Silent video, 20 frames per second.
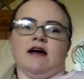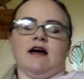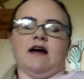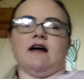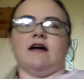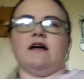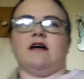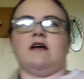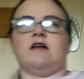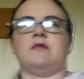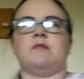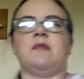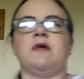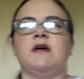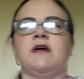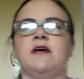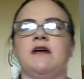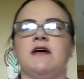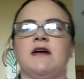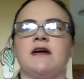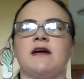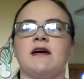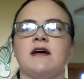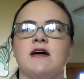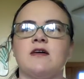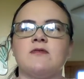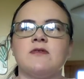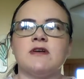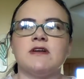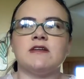Um, I
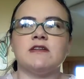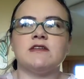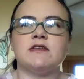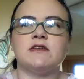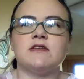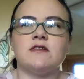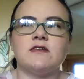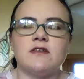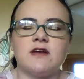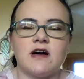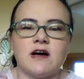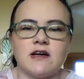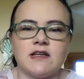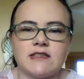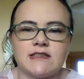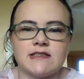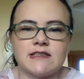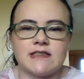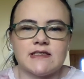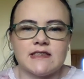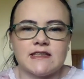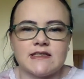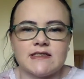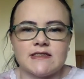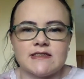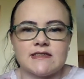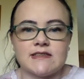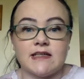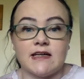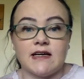wanted to go to Ulta
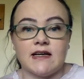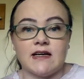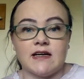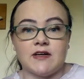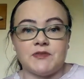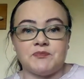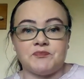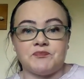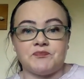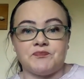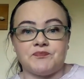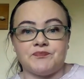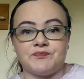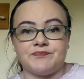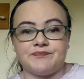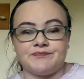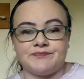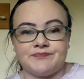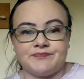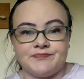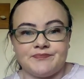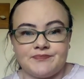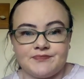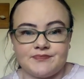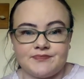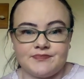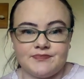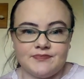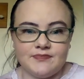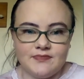because um,
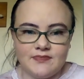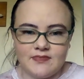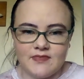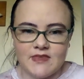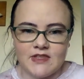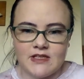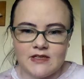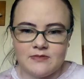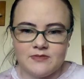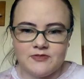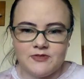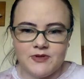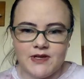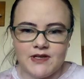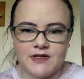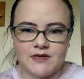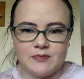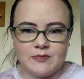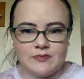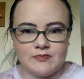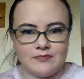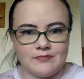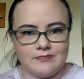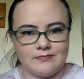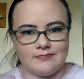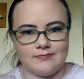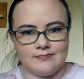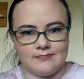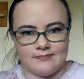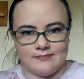I'm trying to
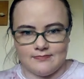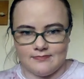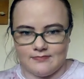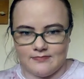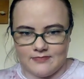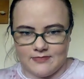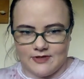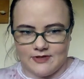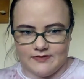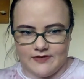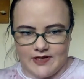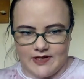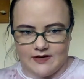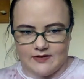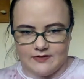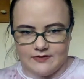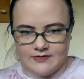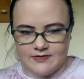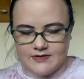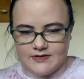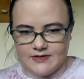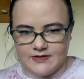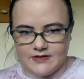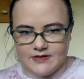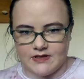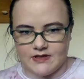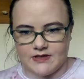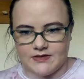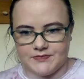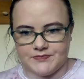move out.
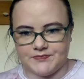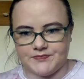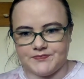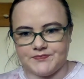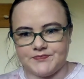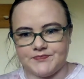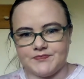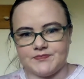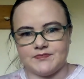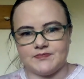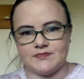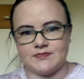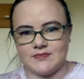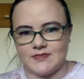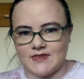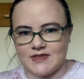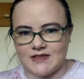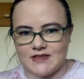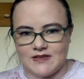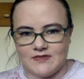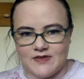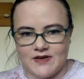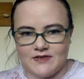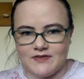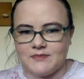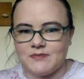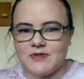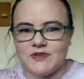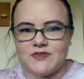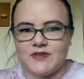Um, I love how
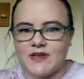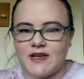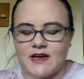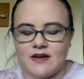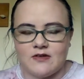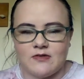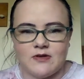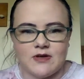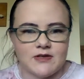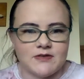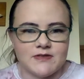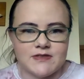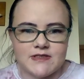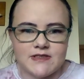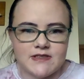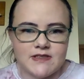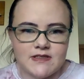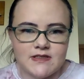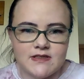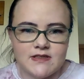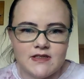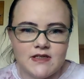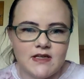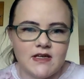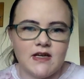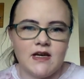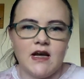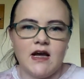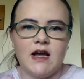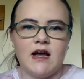I'm using air quotes.
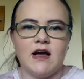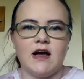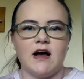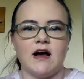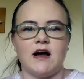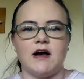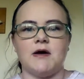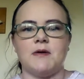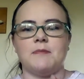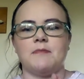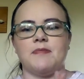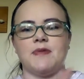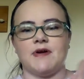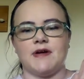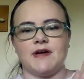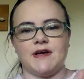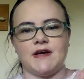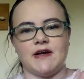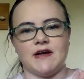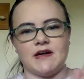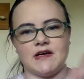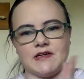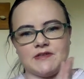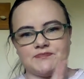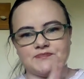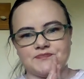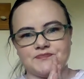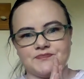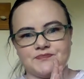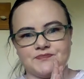Um, but um,